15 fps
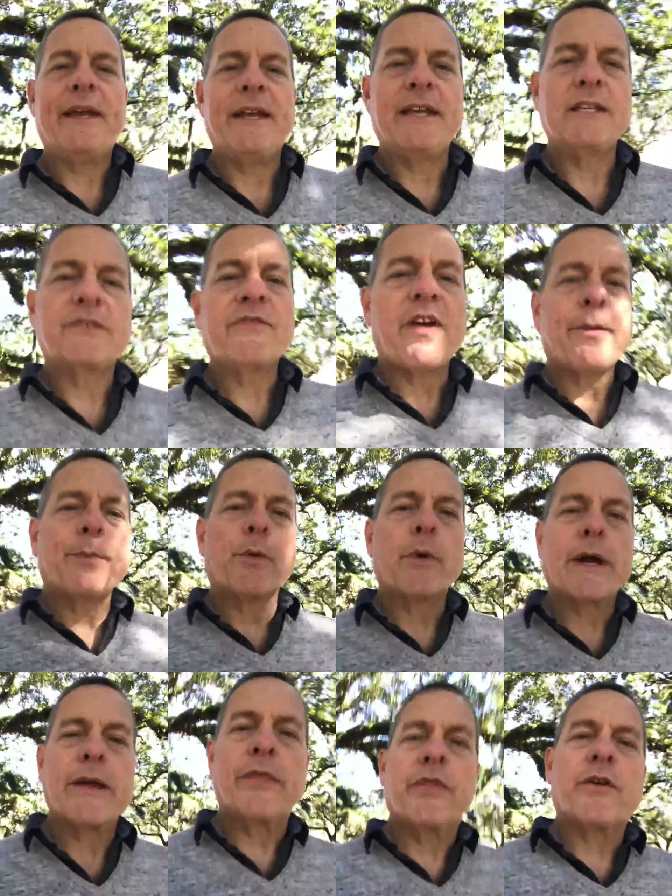It is
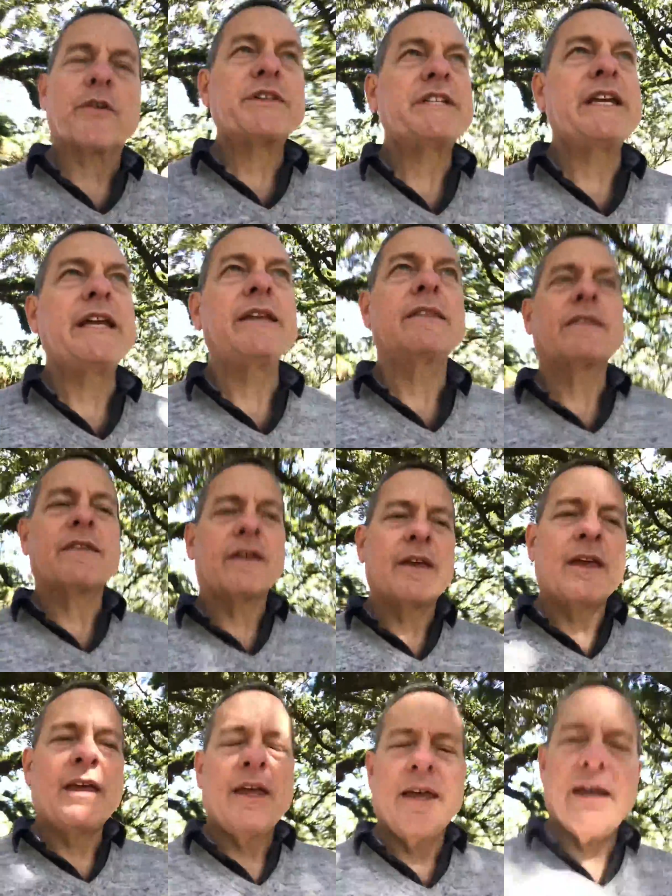February 13th.
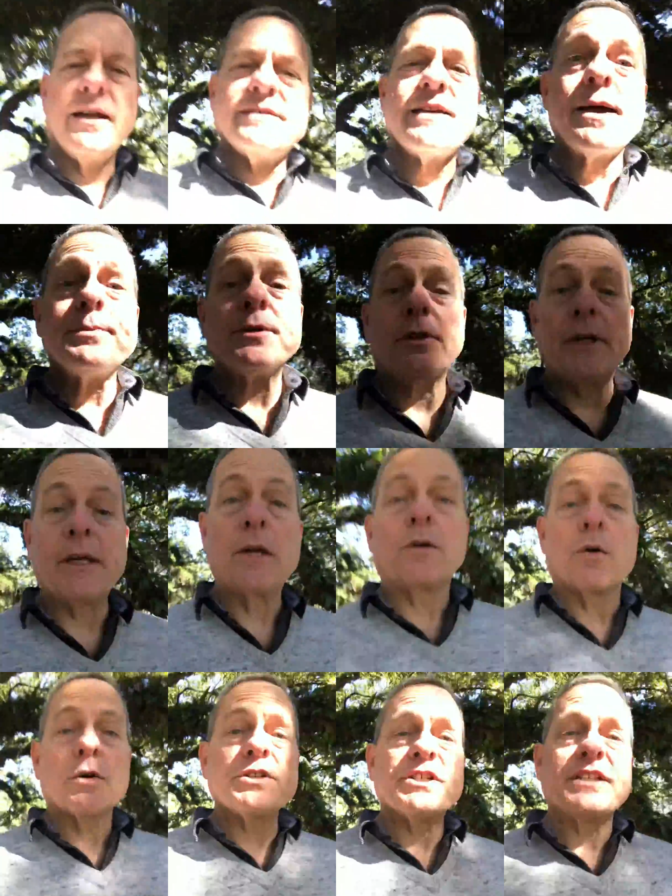It's absolutely
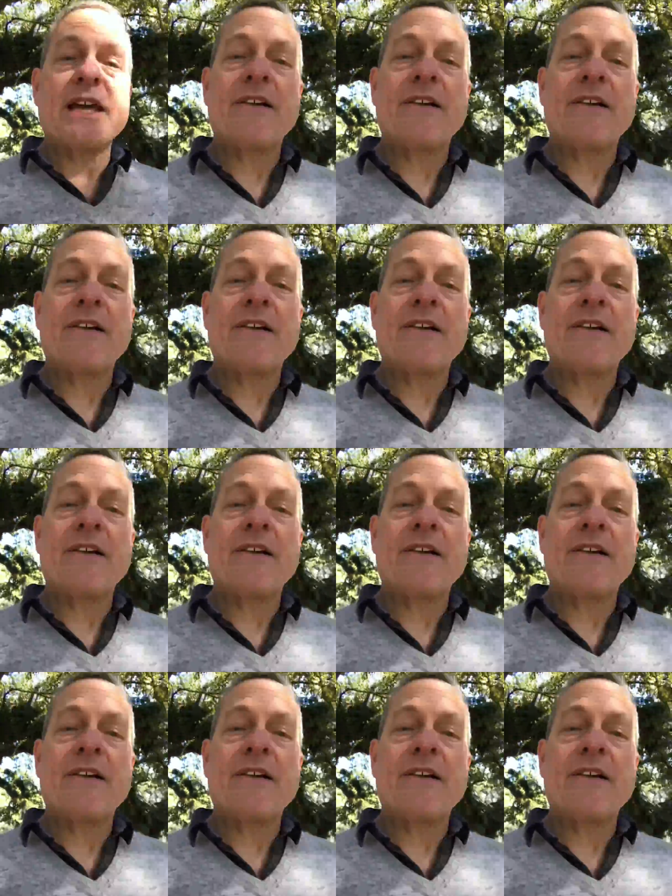gorgeous